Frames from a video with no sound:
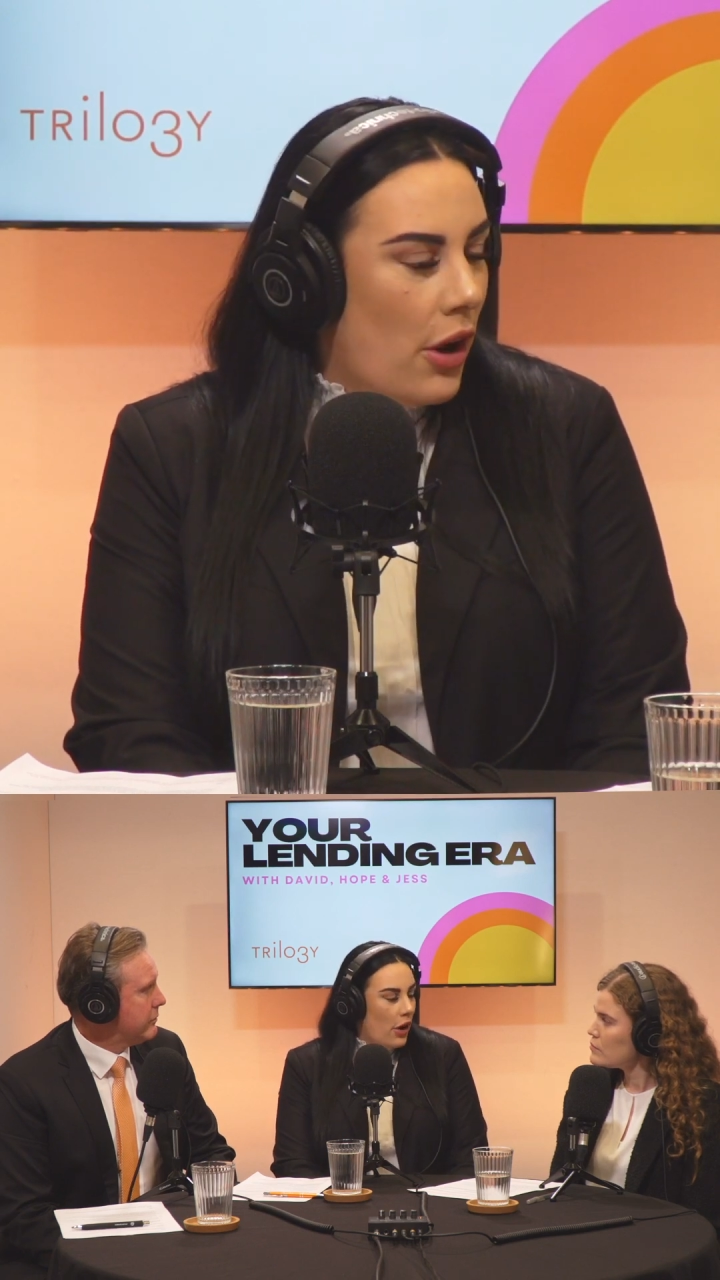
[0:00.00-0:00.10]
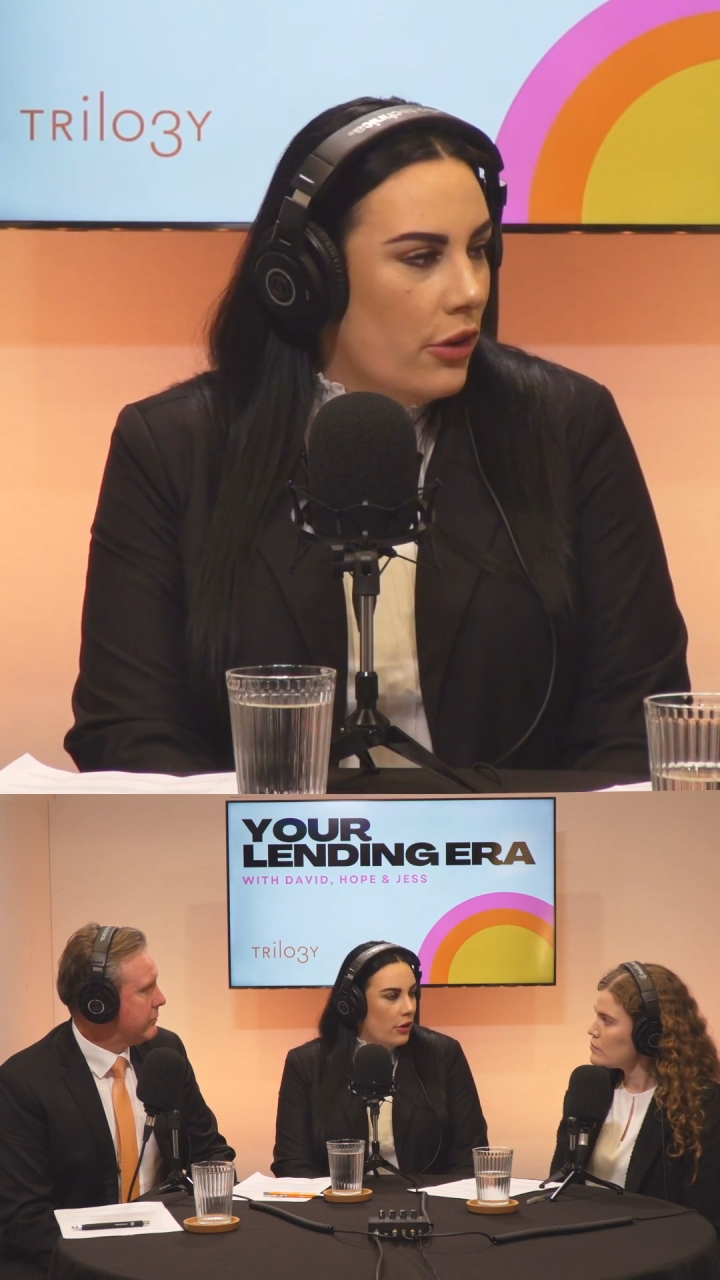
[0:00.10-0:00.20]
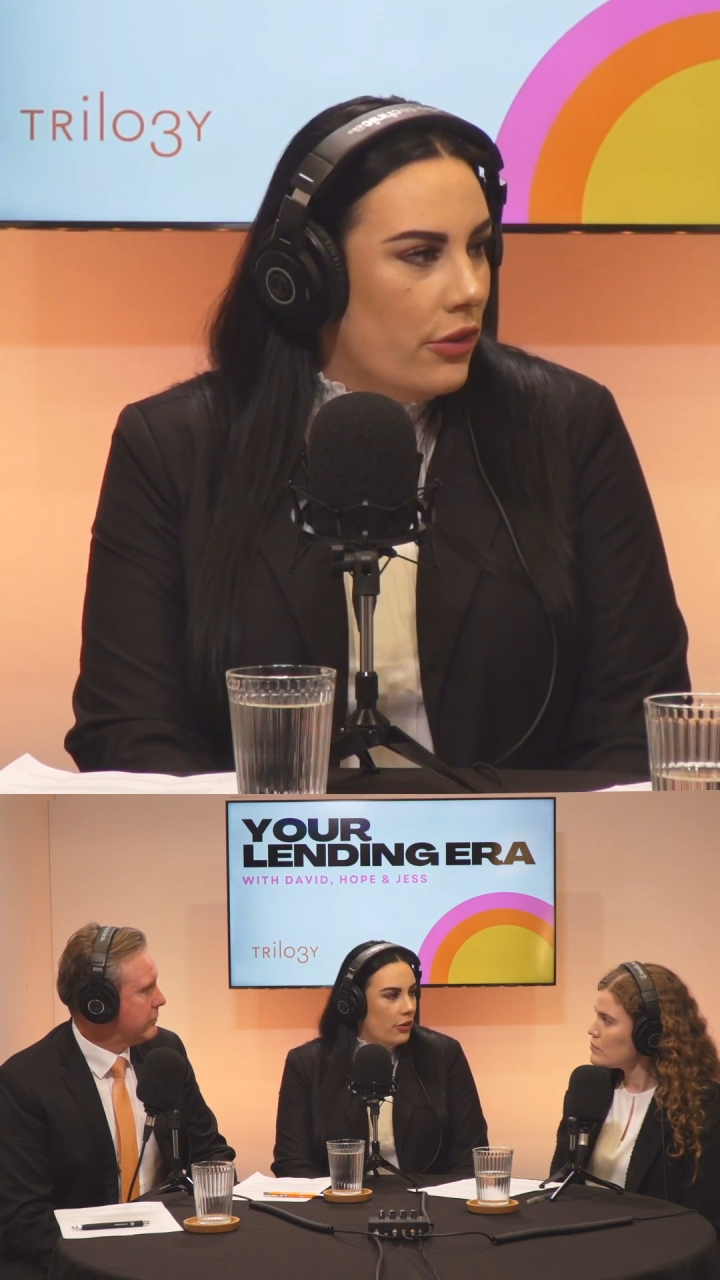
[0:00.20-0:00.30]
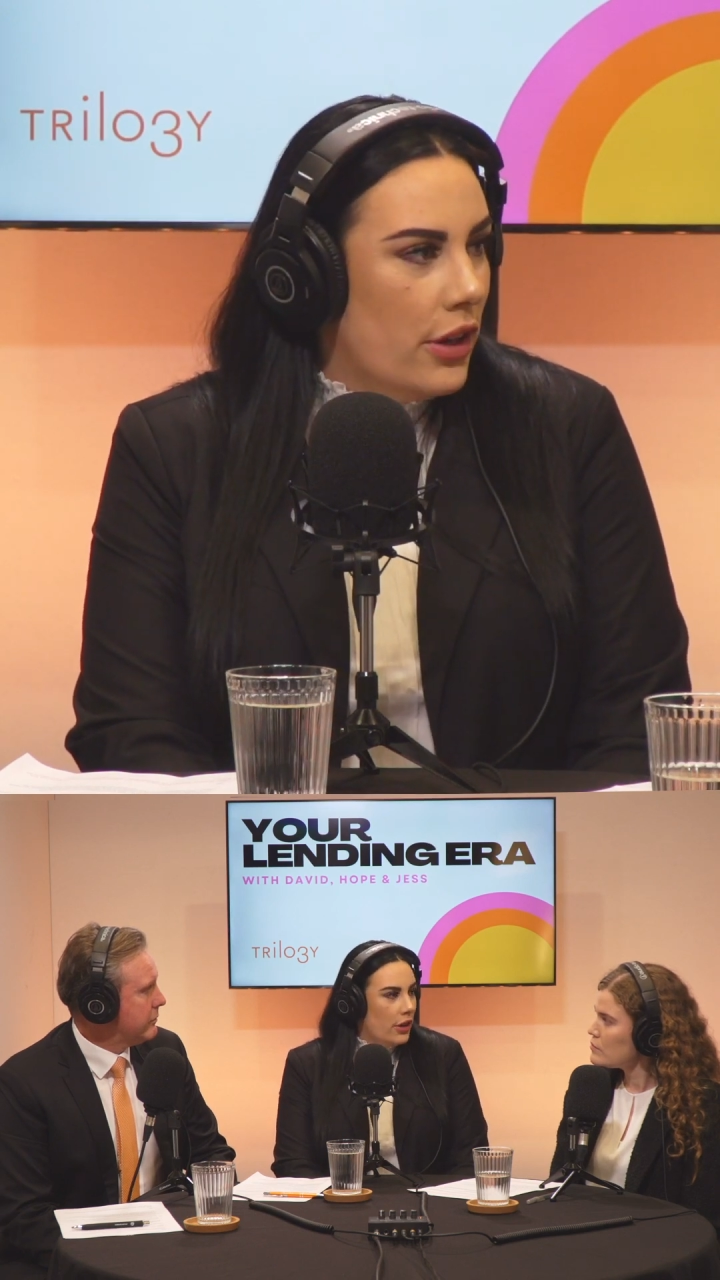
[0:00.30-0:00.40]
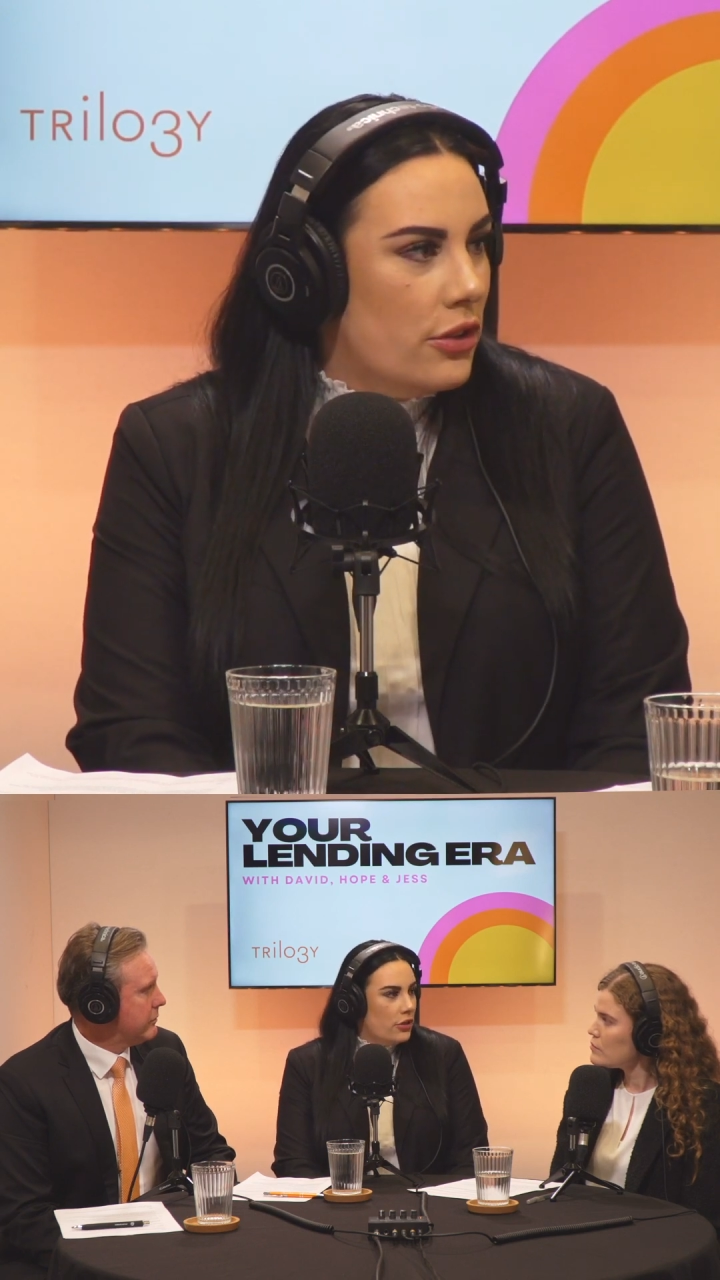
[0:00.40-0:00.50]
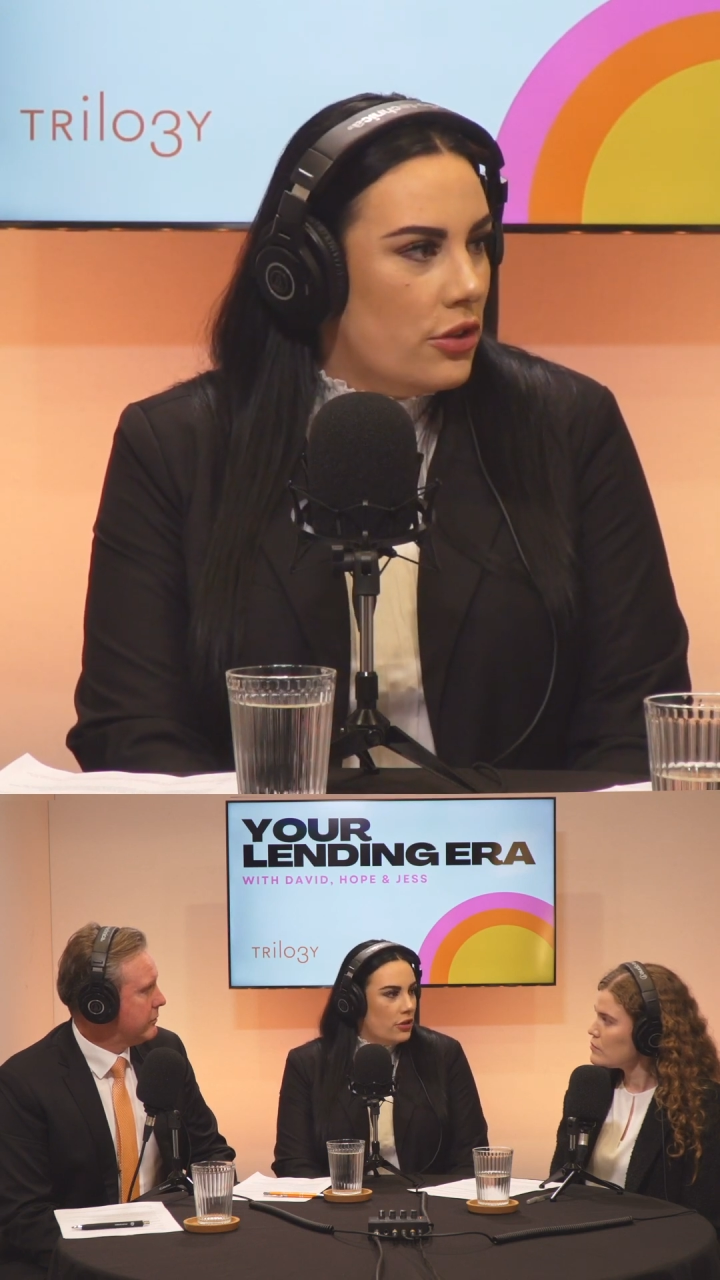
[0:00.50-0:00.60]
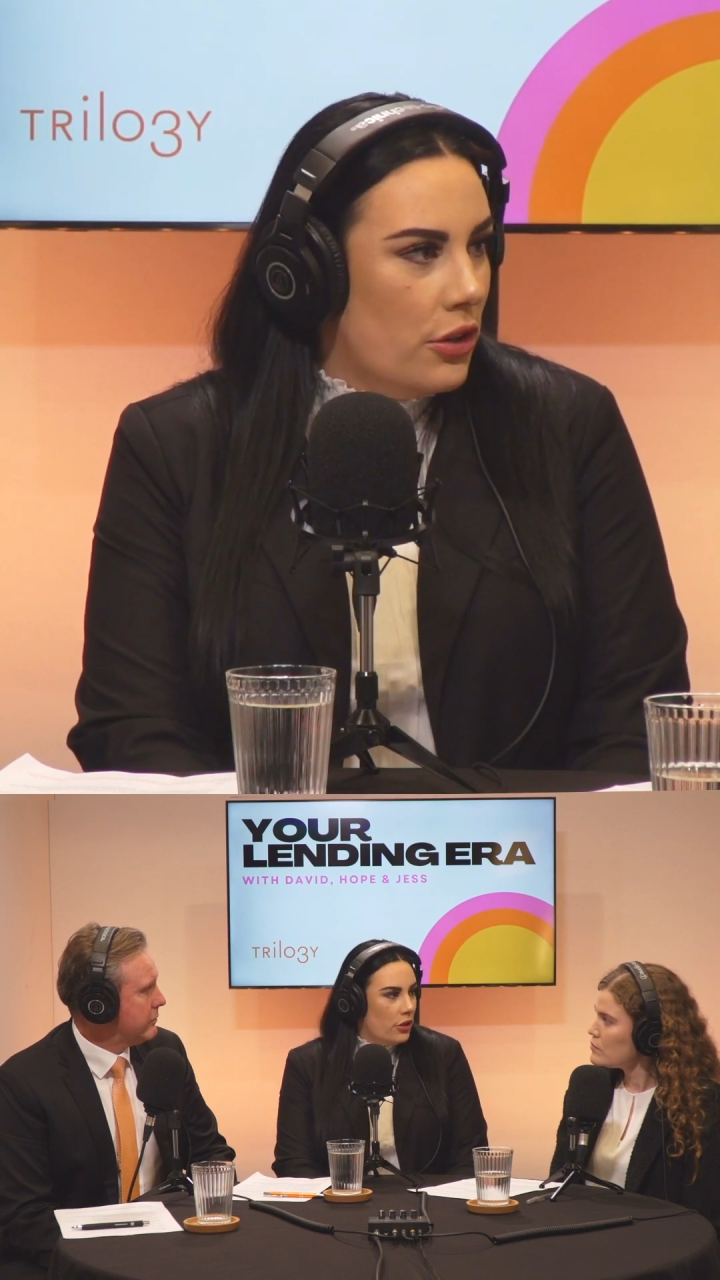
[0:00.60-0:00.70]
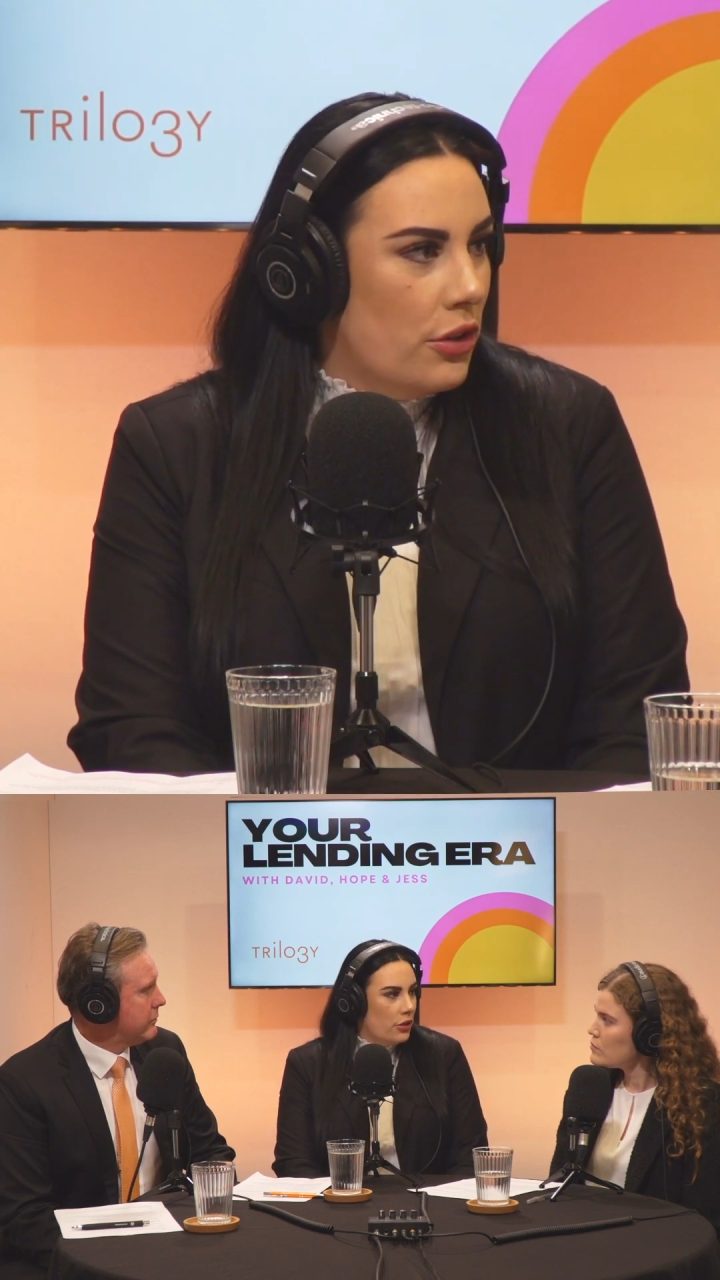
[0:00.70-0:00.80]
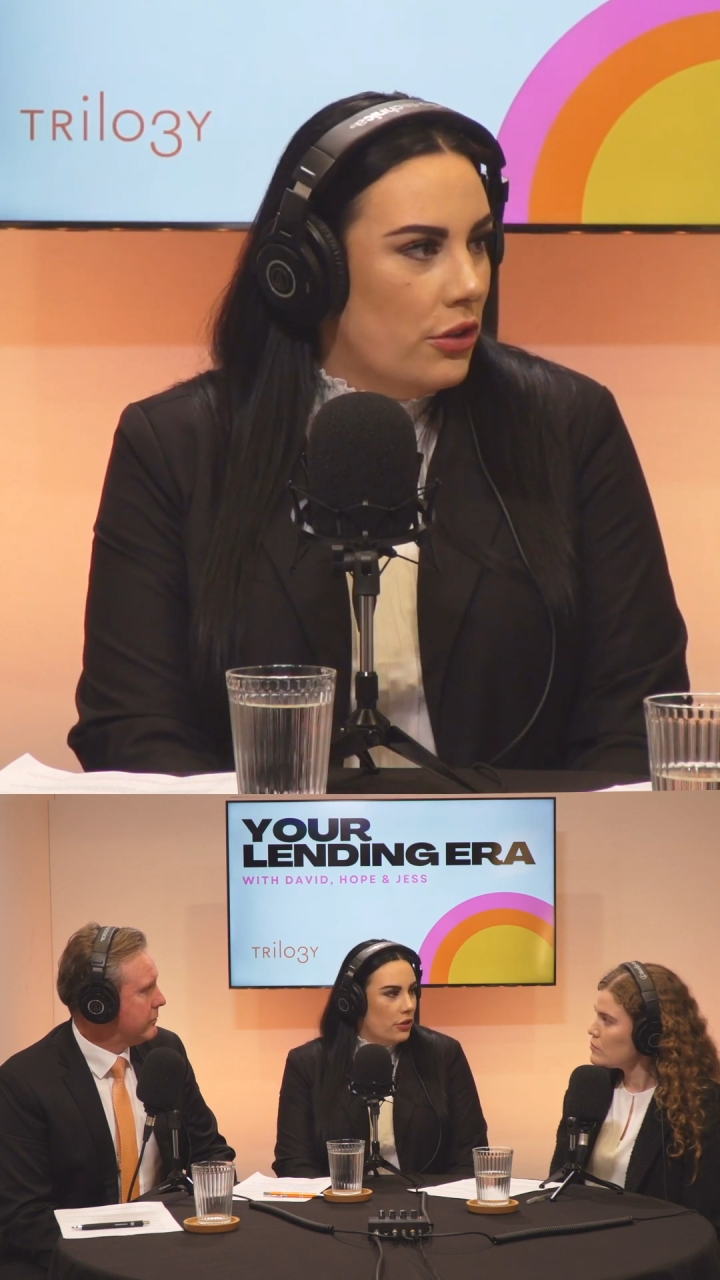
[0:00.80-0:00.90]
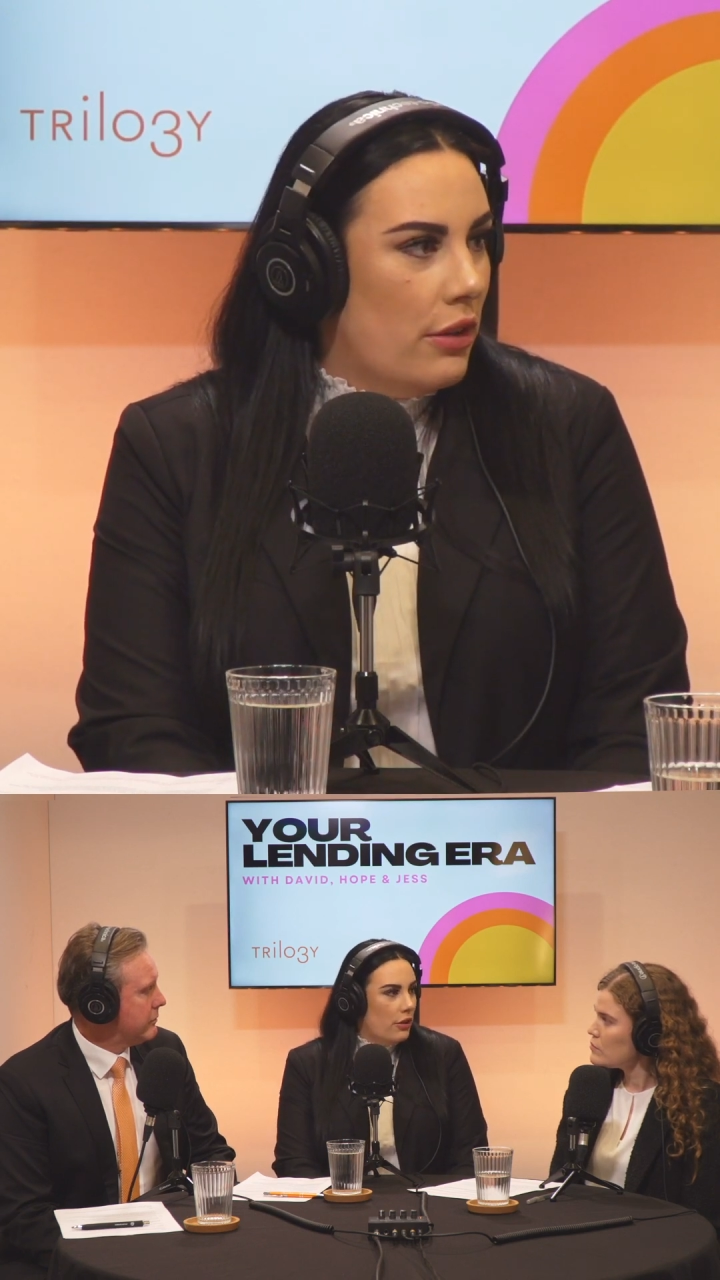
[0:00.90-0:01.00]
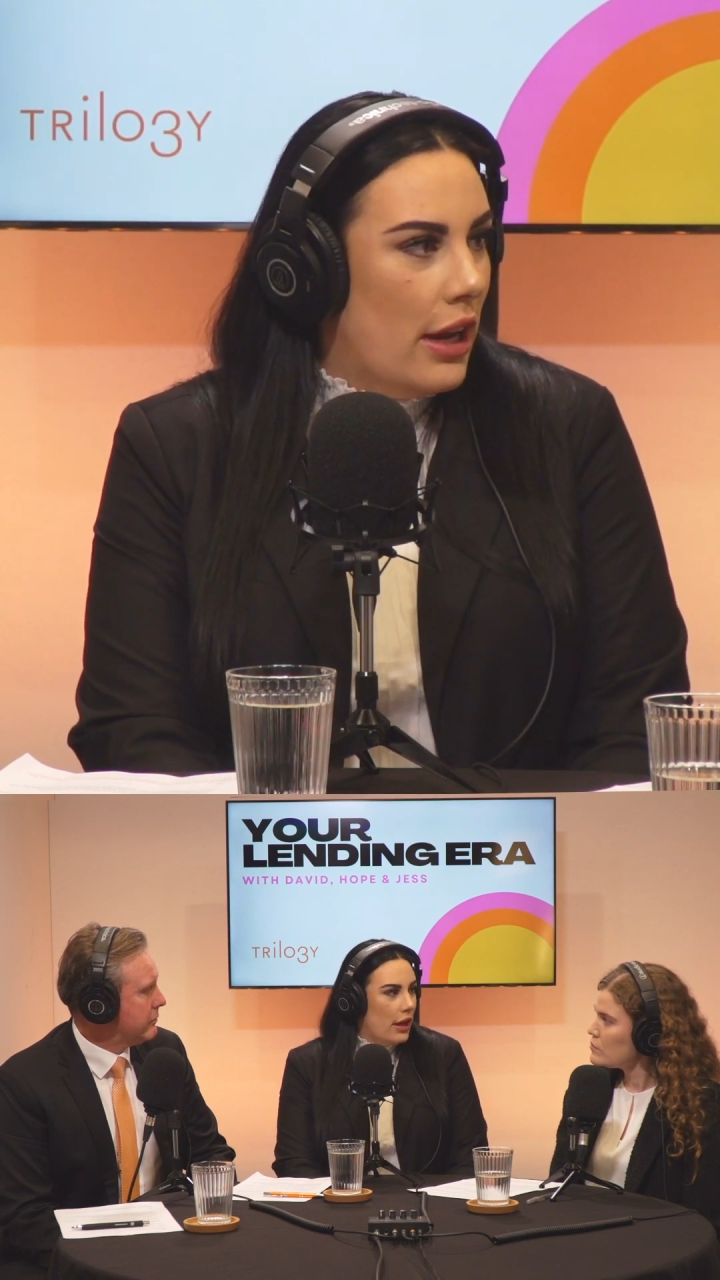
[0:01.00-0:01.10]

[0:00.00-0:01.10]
over to